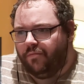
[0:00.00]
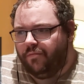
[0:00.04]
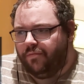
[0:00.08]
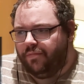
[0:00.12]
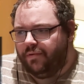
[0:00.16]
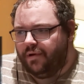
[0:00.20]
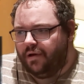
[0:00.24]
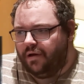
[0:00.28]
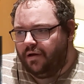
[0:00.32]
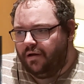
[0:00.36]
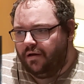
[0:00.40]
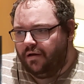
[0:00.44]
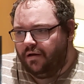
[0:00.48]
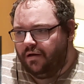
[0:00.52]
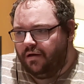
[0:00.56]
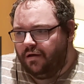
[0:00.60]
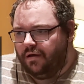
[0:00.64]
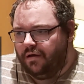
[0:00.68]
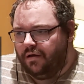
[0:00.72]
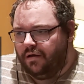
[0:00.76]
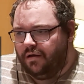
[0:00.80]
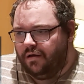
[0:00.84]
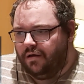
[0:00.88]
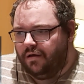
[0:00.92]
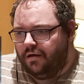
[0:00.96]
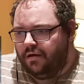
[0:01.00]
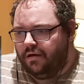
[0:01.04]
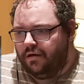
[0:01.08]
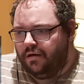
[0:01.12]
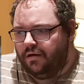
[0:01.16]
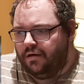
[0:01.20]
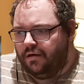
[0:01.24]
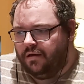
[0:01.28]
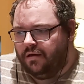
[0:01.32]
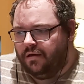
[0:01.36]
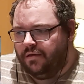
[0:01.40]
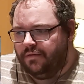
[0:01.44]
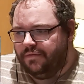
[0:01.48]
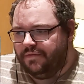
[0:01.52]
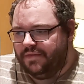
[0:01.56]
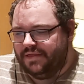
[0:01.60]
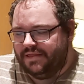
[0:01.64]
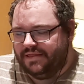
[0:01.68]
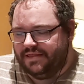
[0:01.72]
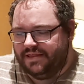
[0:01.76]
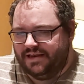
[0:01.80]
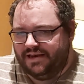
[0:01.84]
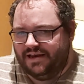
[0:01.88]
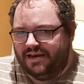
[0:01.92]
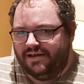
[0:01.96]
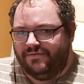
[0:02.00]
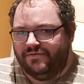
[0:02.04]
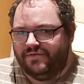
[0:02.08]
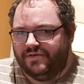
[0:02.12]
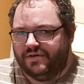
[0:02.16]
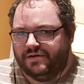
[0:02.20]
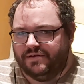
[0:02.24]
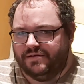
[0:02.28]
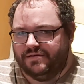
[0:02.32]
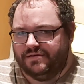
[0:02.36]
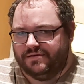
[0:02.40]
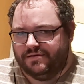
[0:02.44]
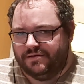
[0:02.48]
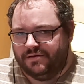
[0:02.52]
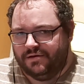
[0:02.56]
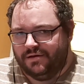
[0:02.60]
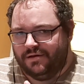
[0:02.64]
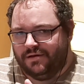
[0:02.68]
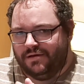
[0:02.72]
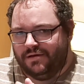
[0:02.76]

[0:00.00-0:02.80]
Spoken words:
but that they live in